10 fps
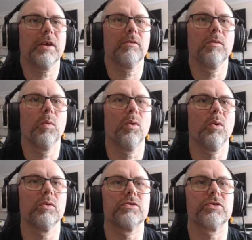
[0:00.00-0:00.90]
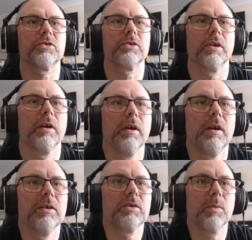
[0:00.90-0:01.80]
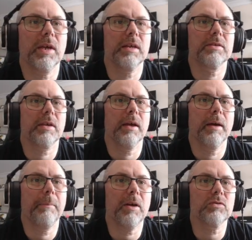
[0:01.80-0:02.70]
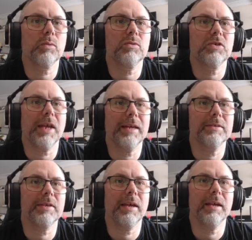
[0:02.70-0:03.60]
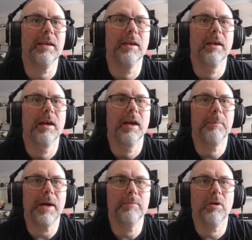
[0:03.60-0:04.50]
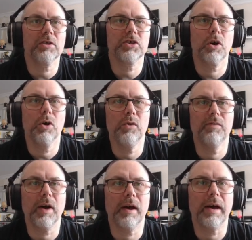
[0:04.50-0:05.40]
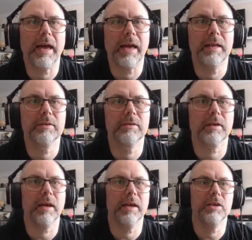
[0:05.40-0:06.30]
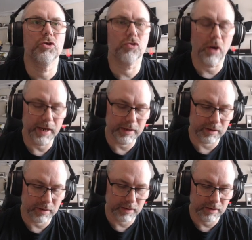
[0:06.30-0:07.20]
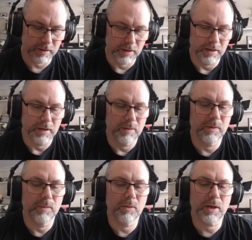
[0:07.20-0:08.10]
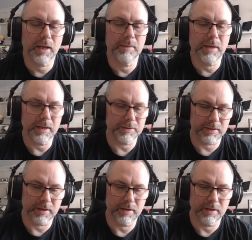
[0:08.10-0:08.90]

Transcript: our rewards. So we get uh, puzzle, T N T, paintbrush, a hoover and a train. We will claim that.